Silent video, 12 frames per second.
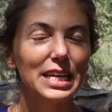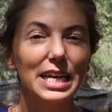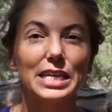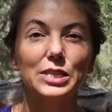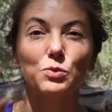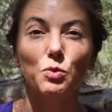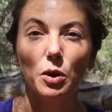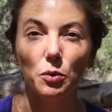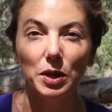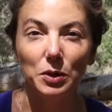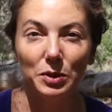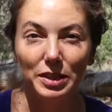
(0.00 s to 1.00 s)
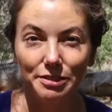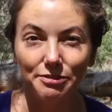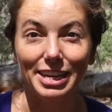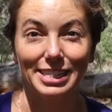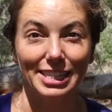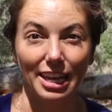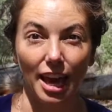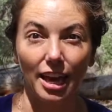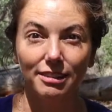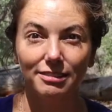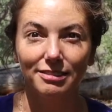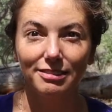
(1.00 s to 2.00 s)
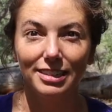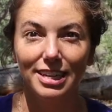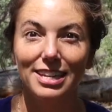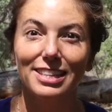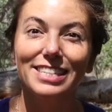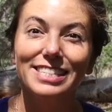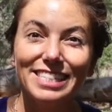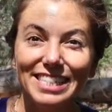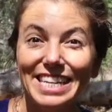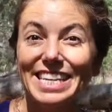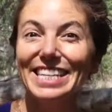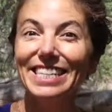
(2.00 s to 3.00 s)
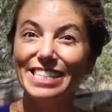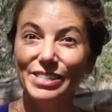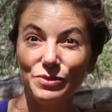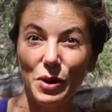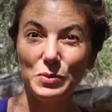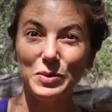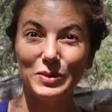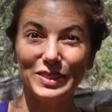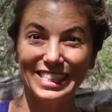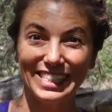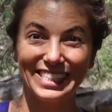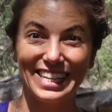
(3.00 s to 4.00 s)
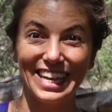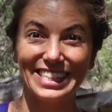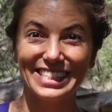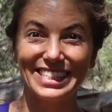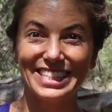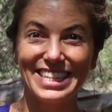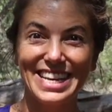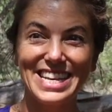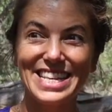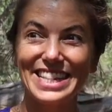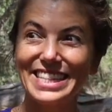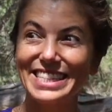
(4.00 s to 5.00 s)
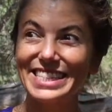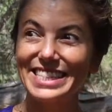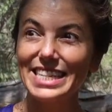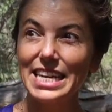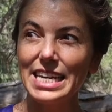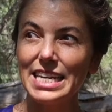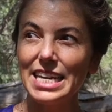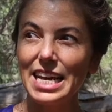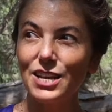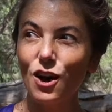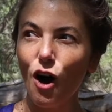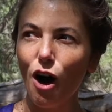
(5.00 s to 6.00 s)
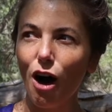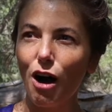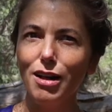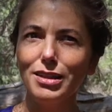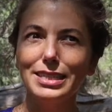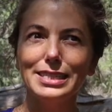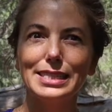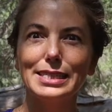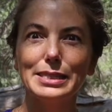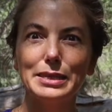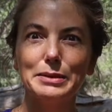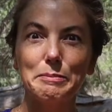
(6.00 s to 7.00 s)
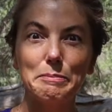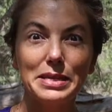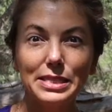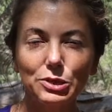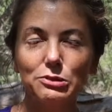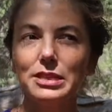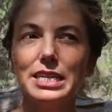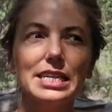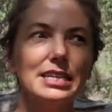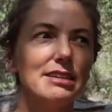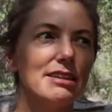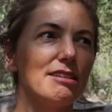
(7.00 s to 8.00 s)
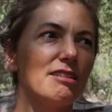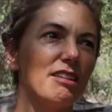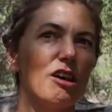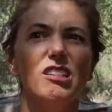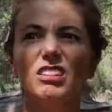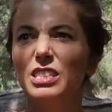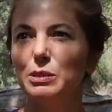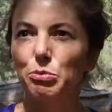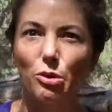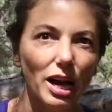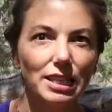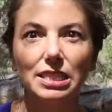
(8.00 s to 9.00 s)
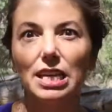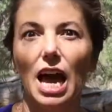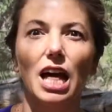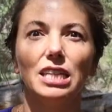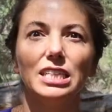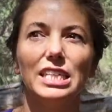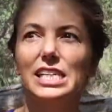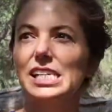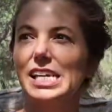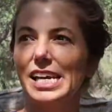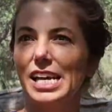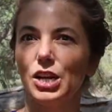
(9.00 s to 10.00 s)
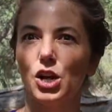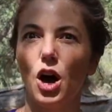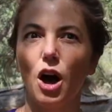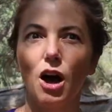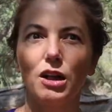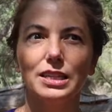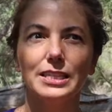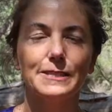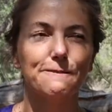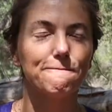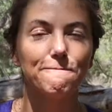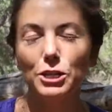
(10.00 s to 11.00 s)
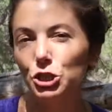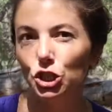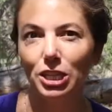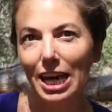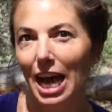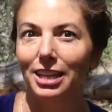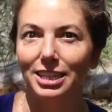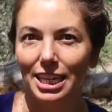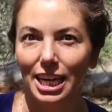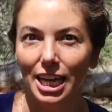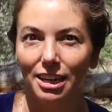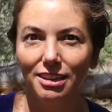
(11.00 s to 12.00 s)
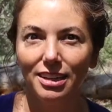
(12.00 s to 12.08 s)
is what we will investigate. The seed is what we will discuss. The seed and all its mystery and all its practicality and all its functionality